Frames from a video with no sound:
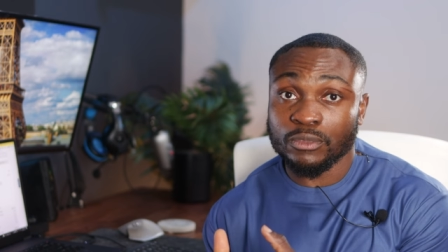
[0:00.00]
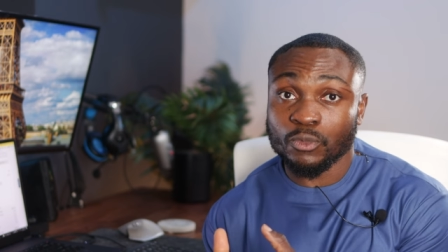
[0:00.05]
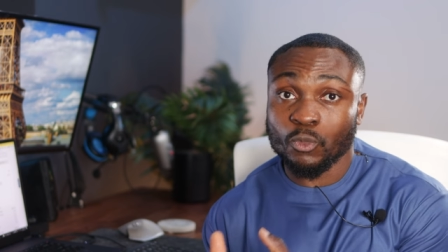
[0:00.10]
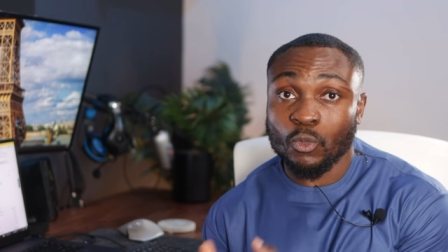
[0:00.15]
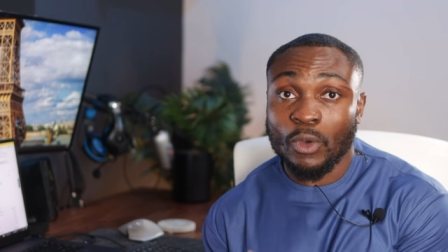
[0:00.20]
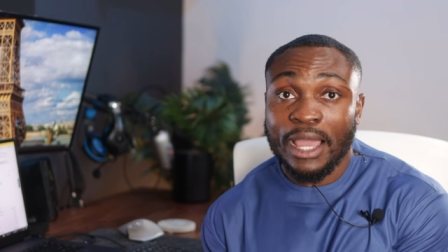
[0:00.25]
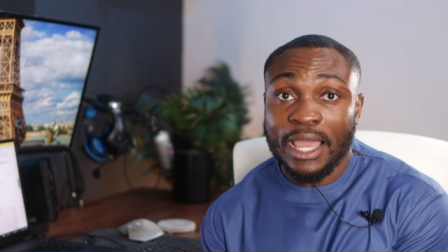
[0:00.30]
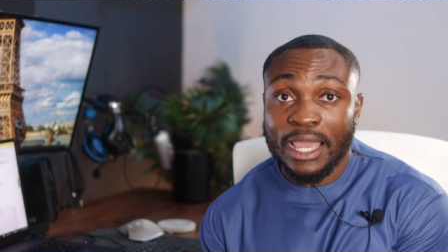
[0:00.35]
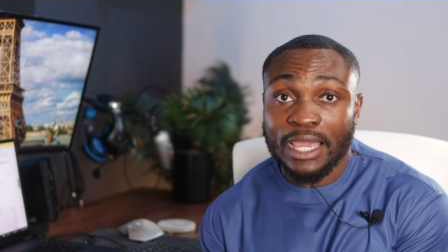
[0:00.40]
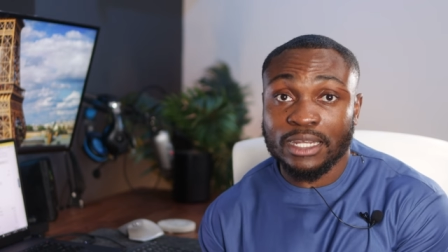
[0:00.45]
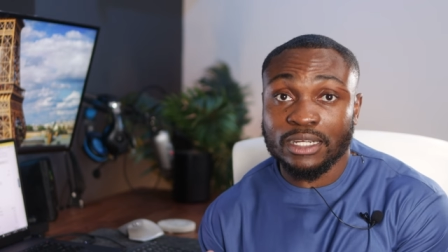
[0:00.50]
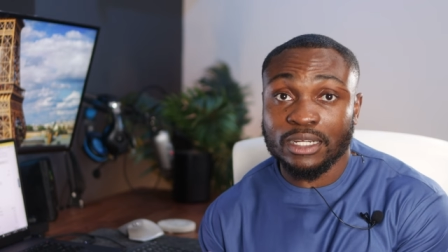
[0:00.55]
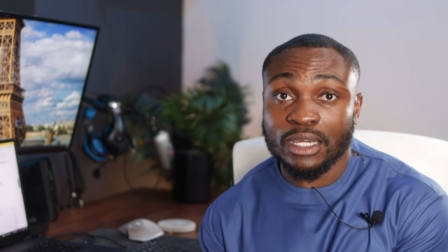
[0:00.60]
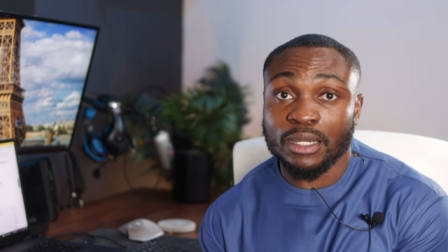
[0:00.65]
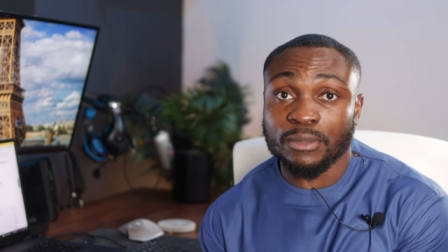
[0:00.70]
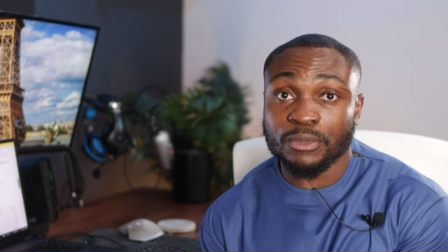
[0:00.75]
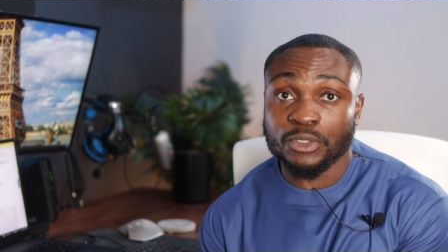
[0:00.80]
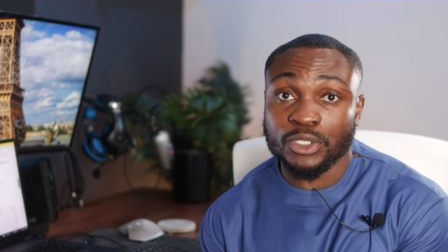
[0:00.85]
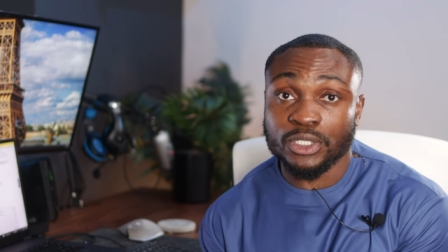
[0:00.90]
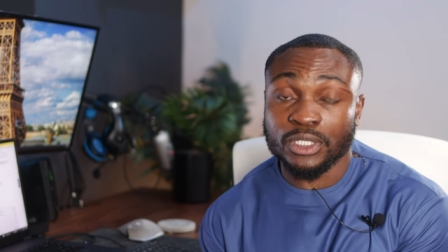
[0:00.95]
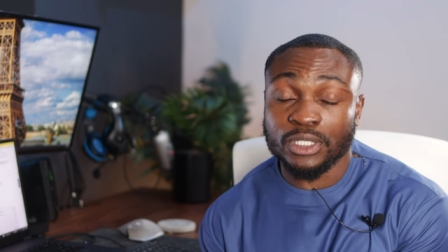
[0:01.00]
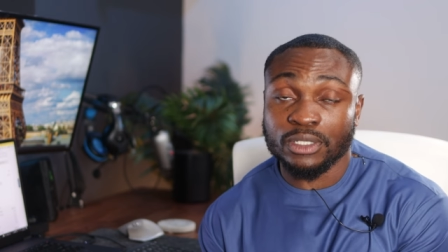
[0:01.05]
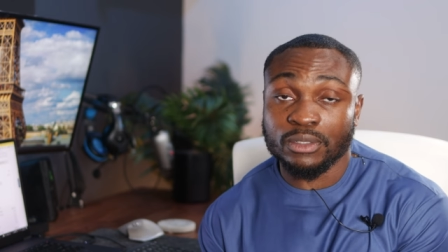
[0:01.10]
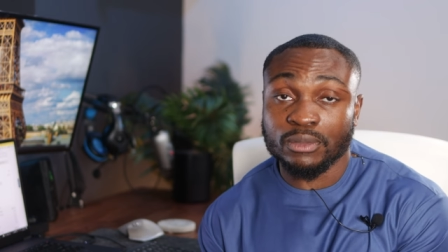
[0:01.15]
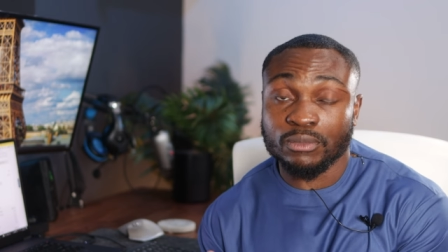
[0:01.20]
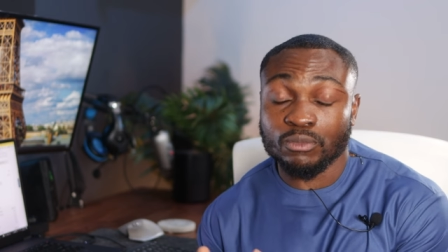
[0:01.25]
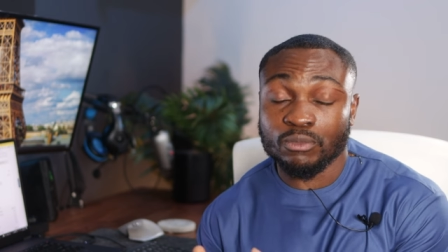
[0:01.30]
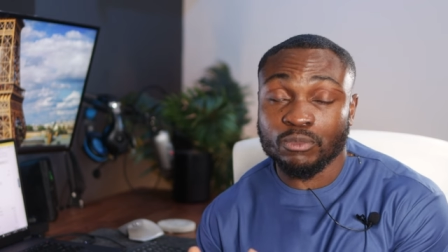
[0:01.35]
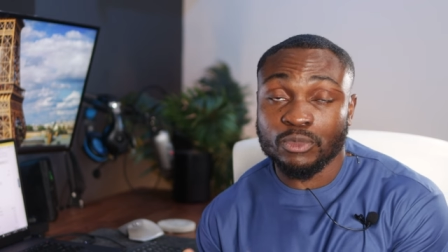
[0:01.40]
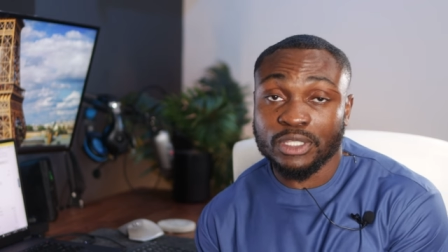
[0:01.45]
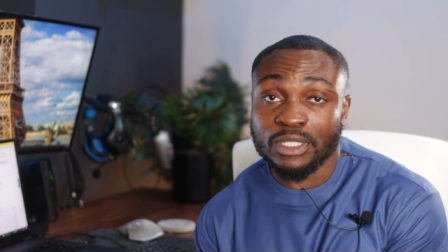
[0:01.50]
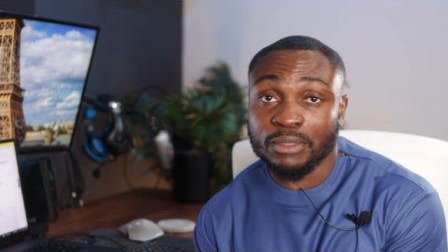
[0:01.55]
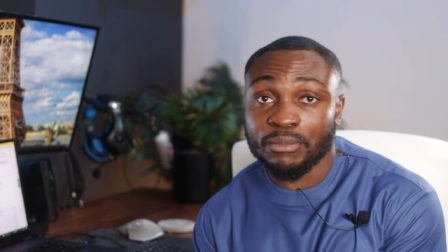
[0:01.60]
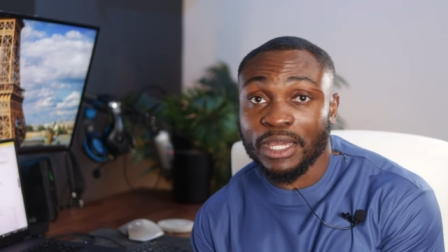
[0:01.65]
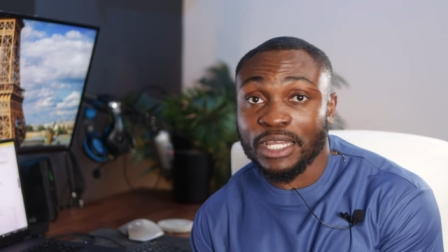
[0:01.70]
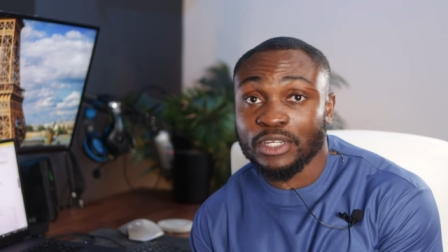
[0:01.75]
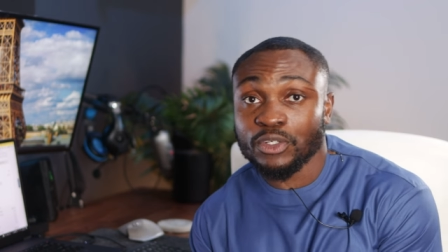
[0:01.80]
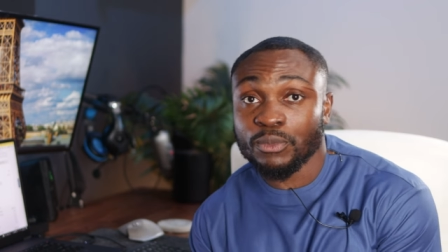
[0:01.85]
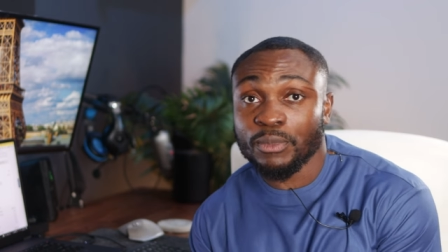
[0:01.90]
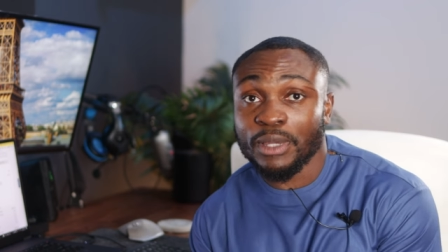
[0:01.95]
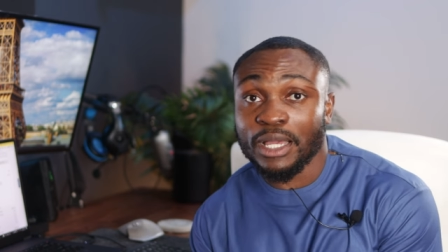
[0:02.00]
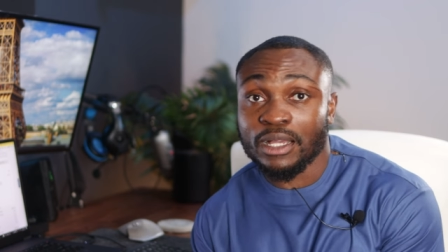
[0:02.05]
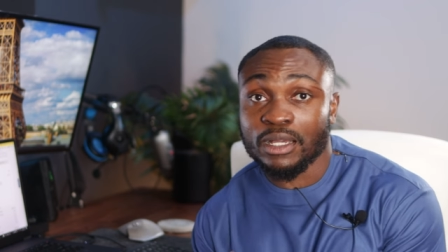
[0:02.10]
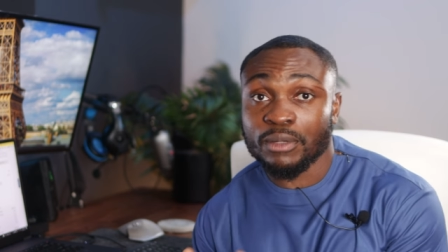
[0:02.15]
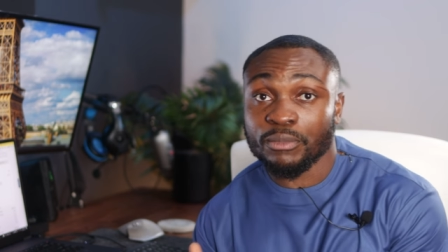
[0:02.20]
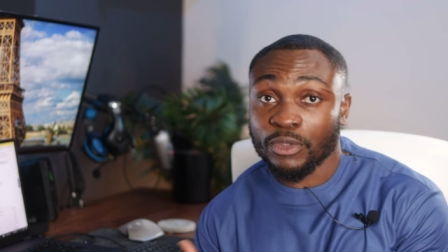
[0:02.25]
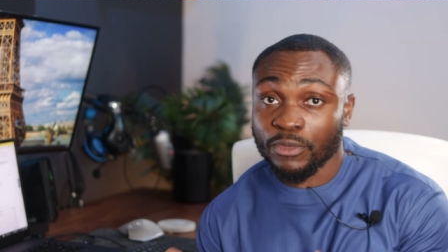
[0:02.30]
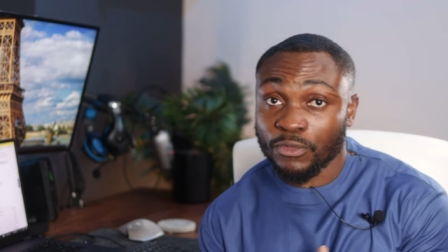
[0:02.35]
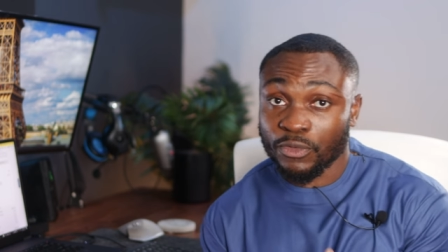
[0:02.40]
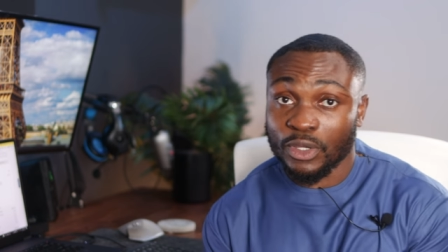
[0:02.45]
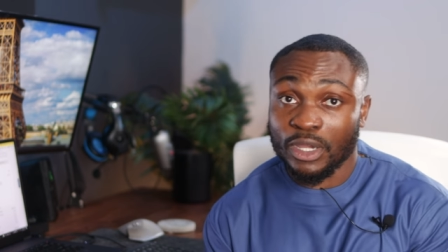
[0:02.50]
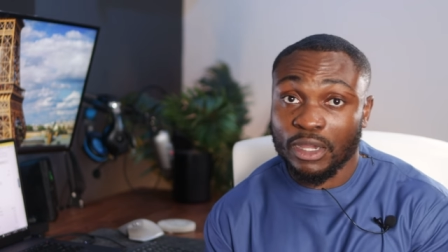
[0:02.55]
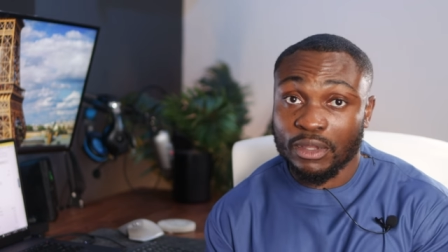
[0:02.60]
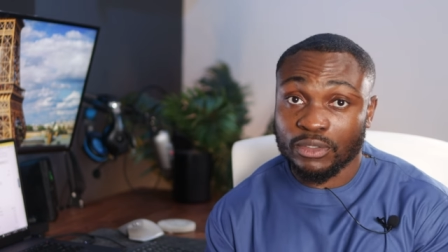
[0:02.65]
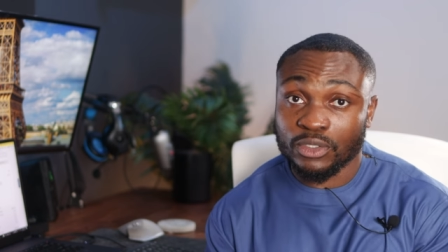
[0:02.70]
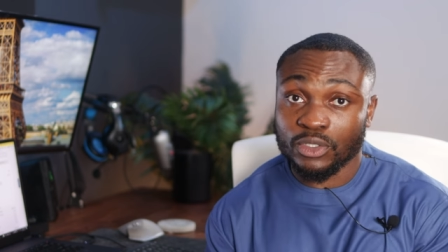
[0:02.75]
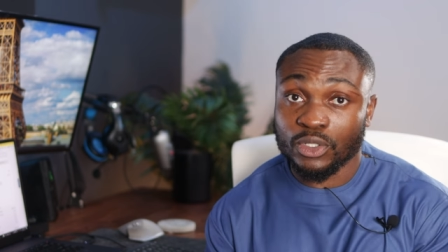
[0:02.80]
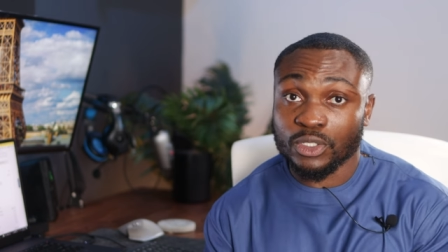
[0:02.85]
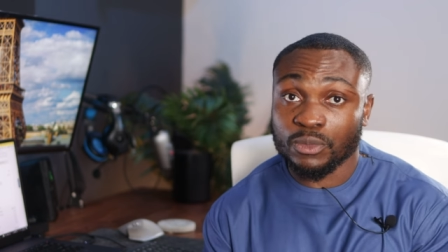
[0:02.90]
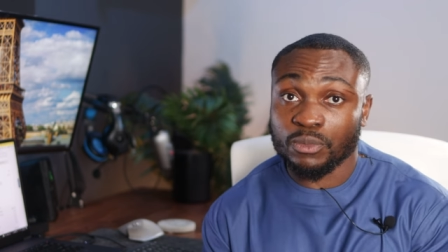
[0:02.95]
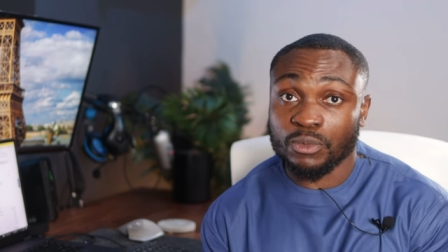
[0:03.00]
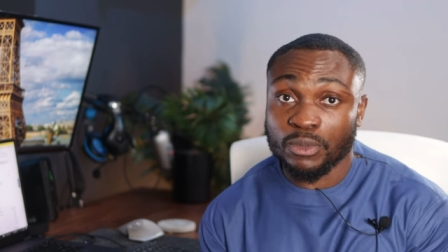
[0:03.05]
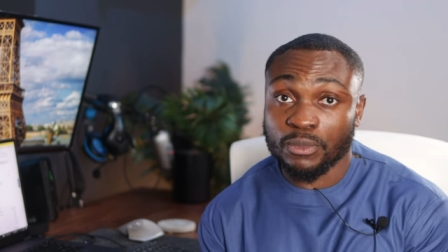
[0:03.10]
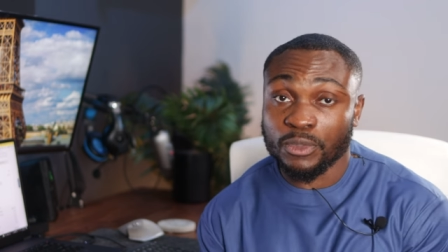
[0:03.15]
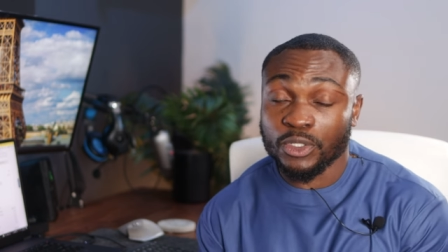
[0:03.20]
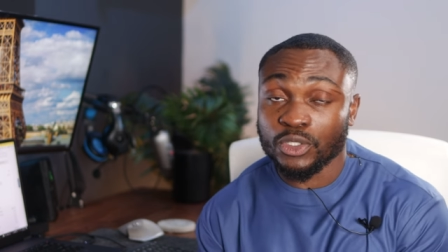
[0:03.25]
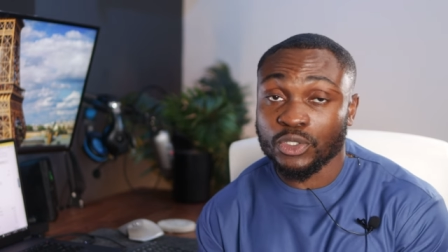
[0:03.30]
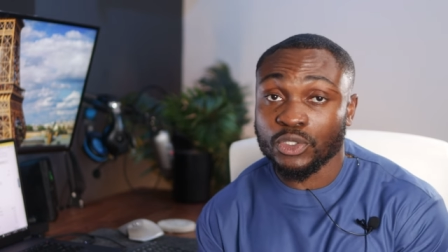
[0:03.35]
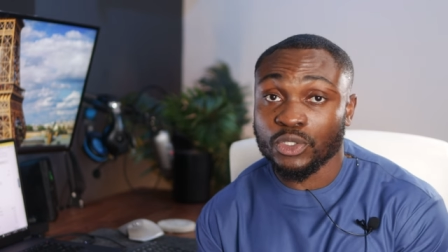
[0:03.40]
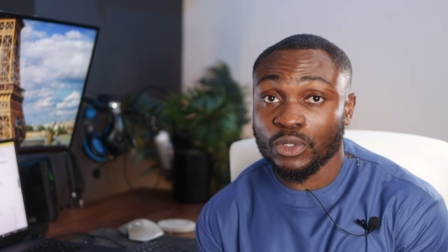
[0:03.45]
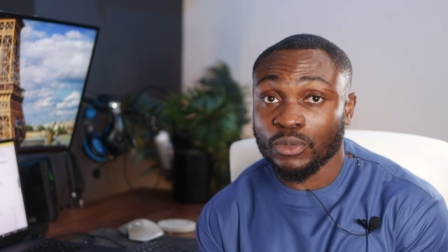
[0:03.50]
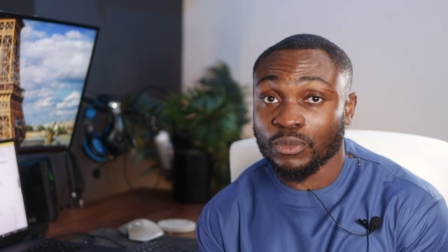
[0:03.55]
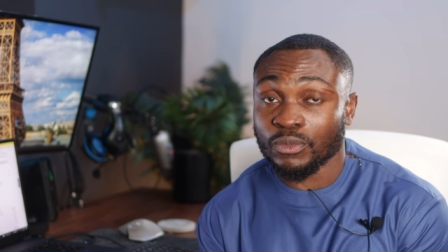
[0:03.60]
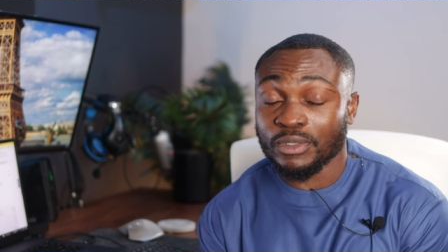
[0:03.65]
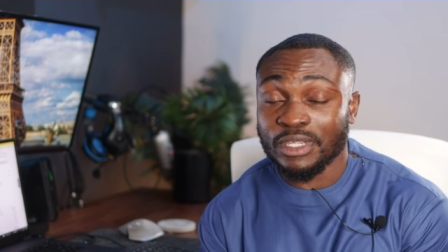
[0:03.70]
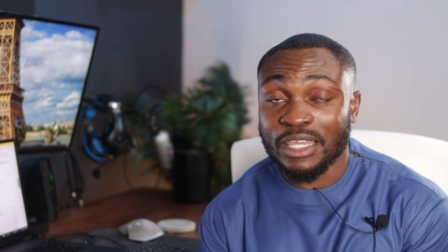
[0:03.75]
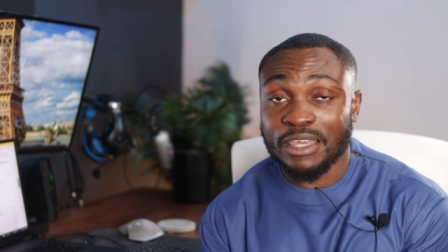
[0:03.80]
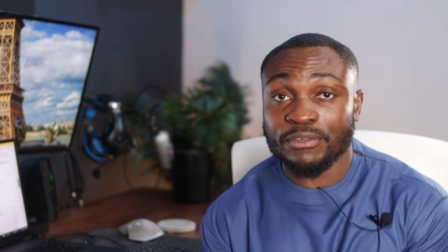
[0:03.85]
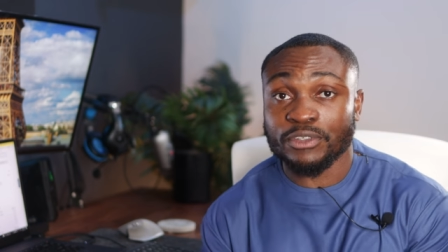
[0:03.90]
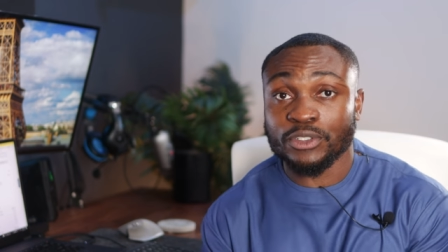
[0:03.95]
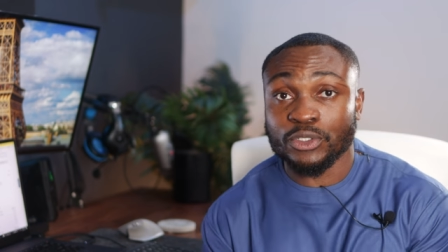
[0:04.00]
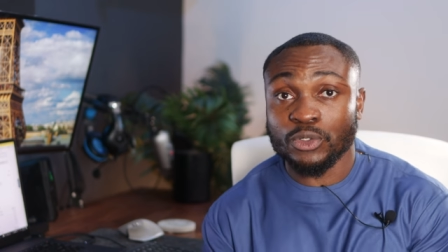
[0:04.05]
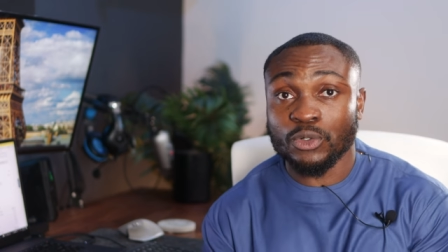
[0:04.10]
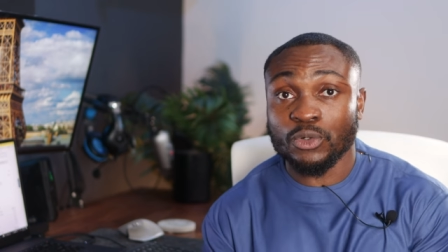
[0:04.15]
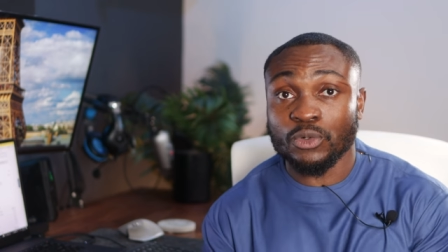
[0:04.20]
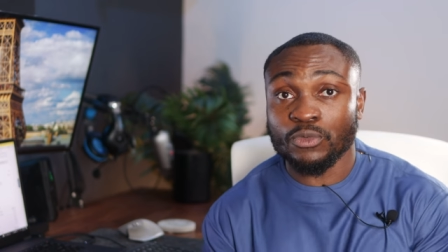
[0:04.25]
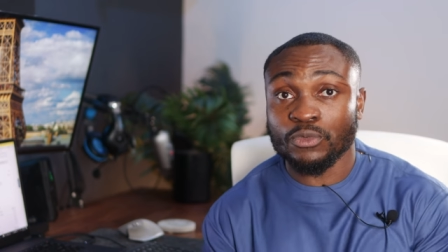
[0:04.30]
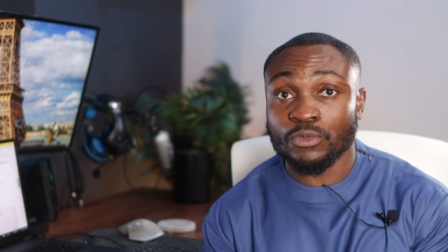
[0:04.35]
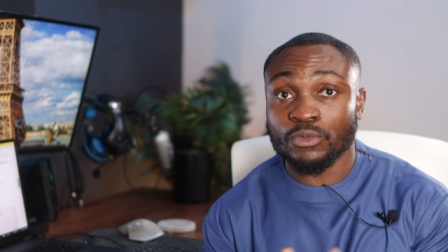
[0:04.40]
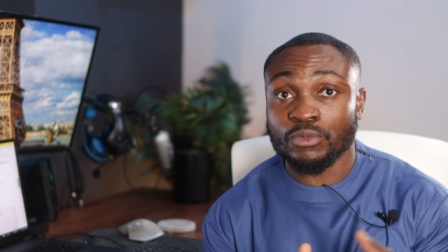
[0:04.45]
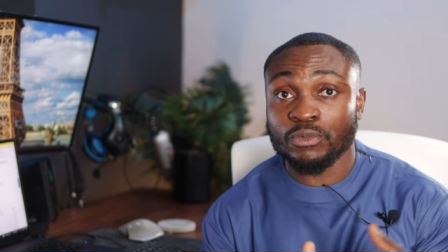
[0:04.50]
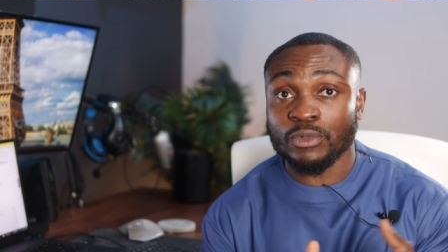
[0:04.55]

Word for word: wired option with the battery backup if your house does permit so never go